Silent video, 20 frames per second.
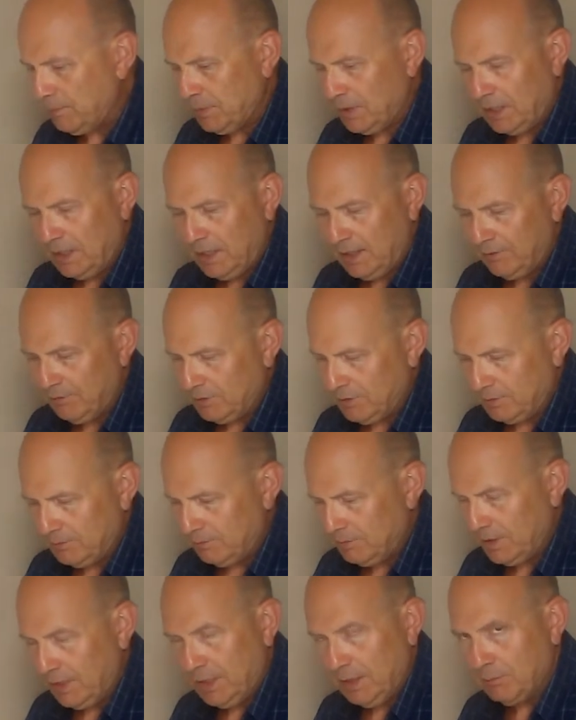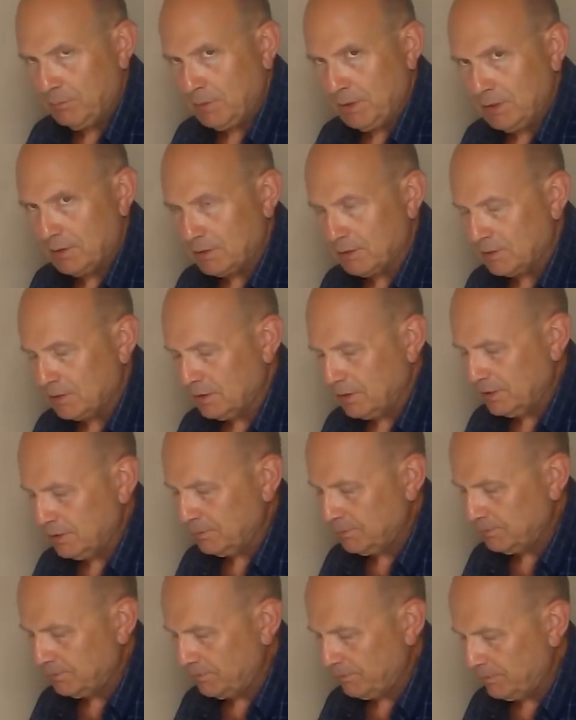I have an amp meter.
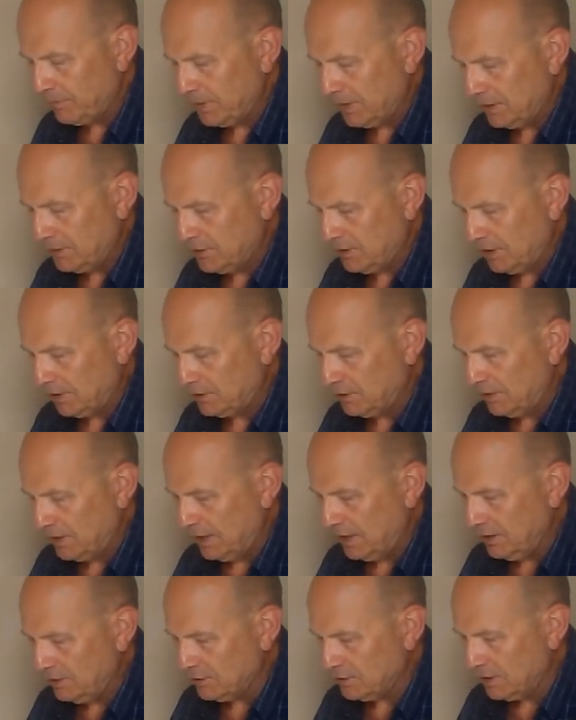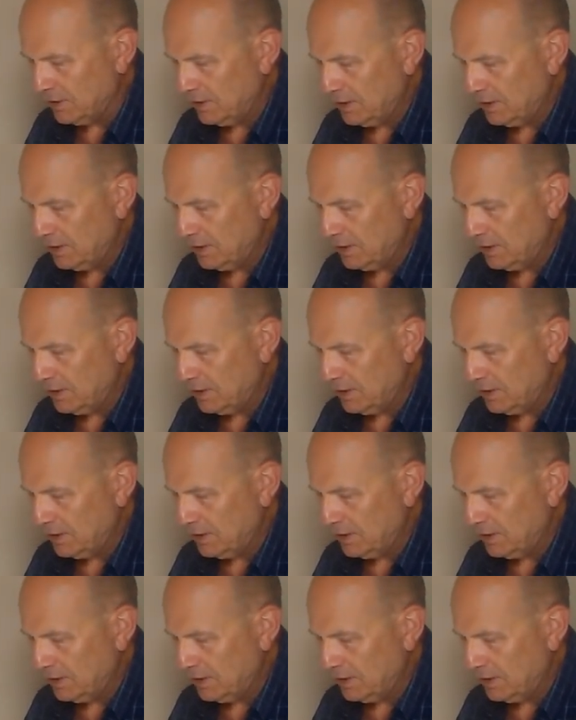I checked it out.